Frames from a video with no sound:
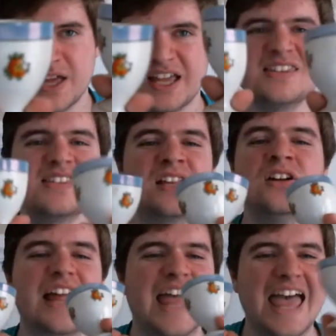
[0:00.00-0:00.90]
I guess they
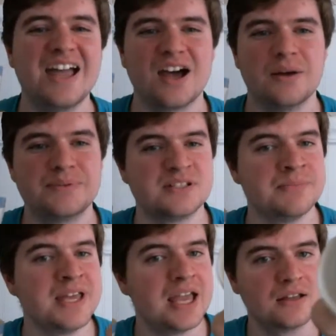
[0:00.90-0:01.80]
look like egg cups
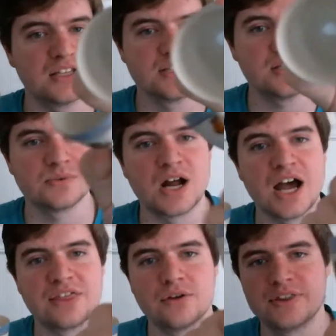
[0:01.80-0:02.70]
to me. That's at least what
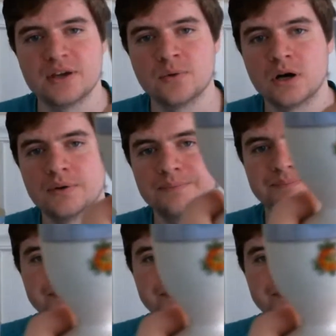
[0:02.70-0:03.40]
I thought they were.